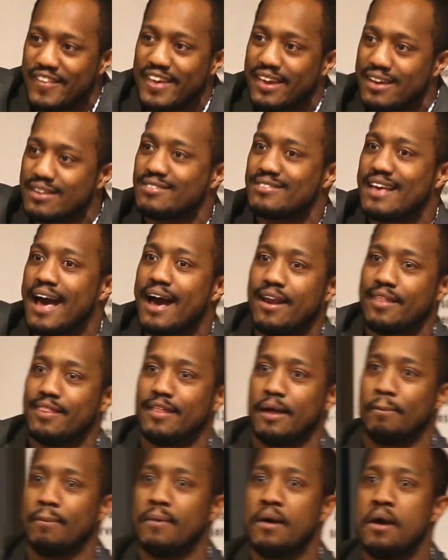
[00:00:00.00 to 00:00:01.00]
thing inside of
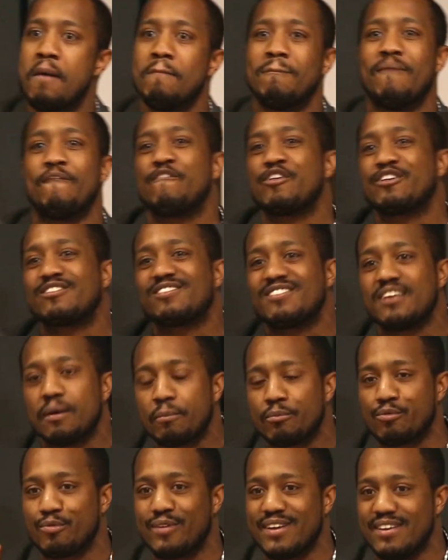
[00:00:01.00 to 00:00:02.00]
them, but for
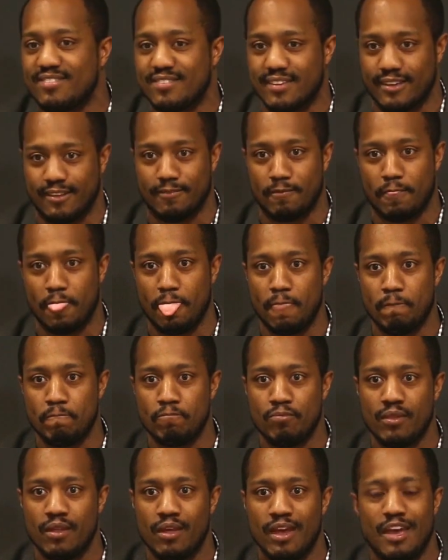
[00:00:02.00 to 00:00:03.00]
some reason,
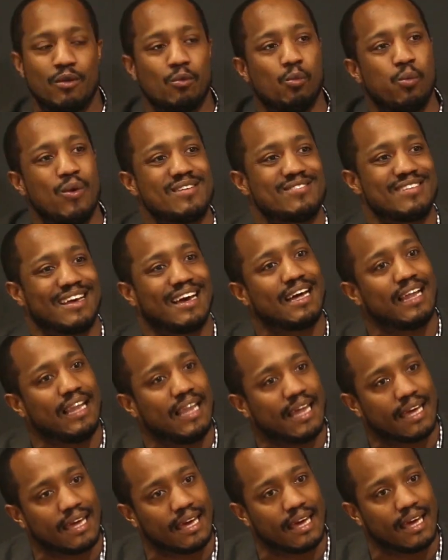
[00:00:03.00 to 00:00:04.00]
it wasn't
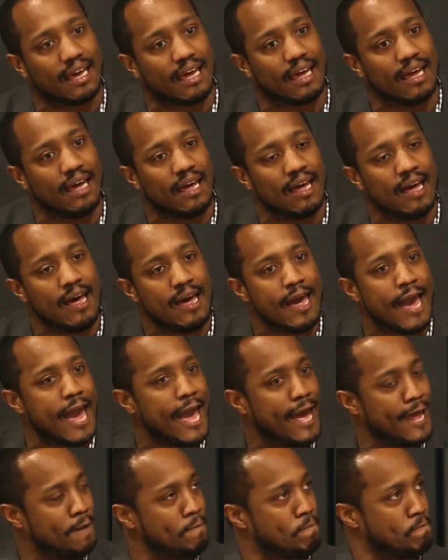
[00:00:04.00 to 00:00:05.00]
clicking.
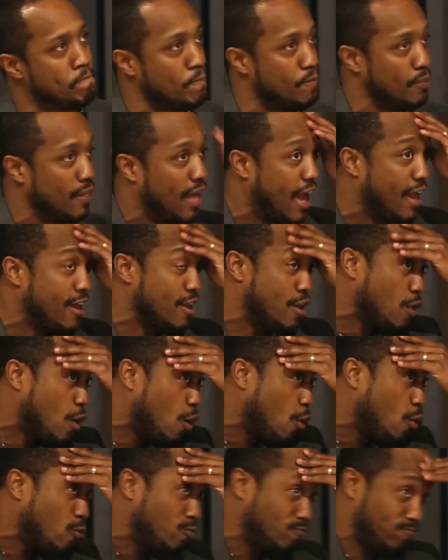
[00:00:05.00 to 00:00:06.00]
And,
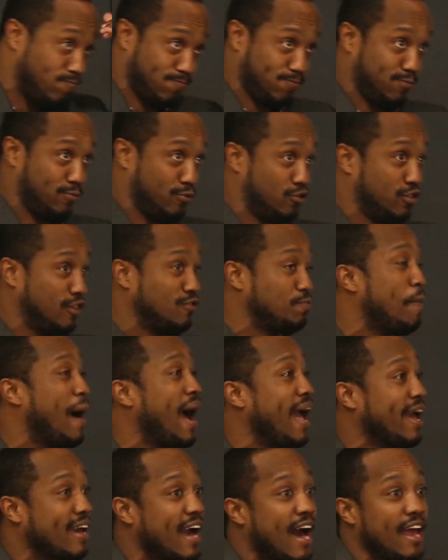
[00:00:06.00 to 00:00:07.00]
just
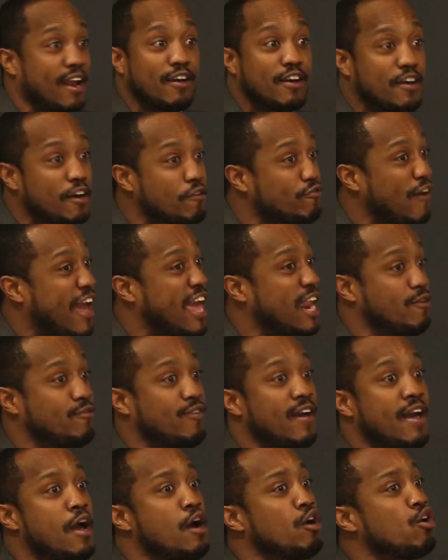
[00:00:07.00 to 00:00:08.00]
by kind of good fate of
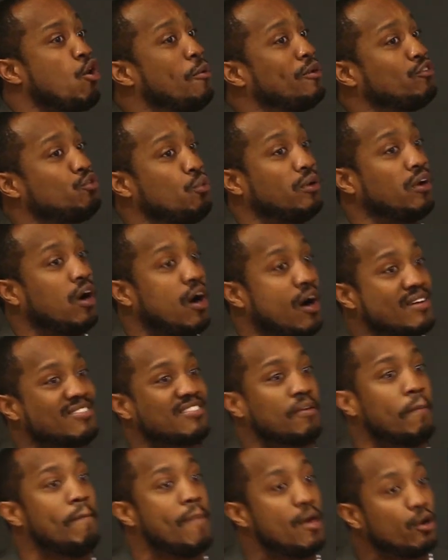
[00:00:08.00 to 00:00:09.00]
going to an
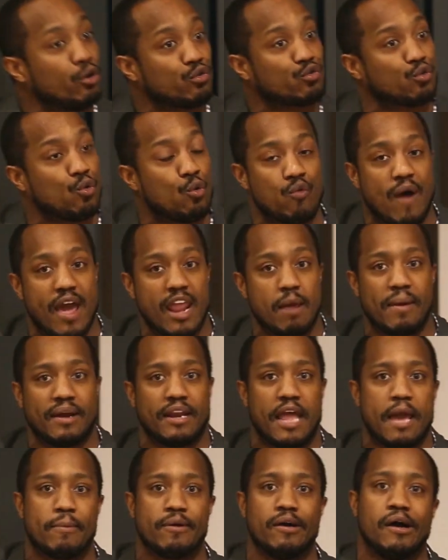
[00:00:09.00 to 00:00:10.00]
awesome middle school right in my
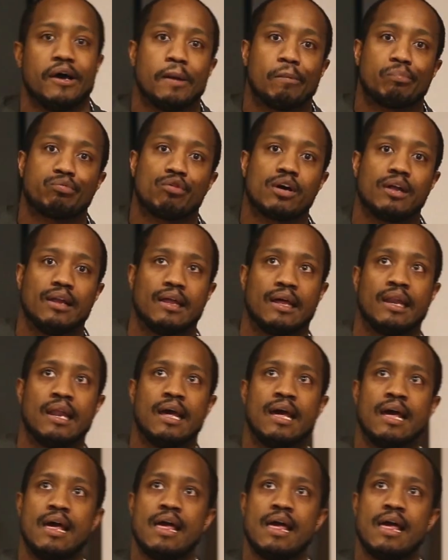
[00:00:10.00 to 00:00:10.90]
neighborhood in Brooklyn,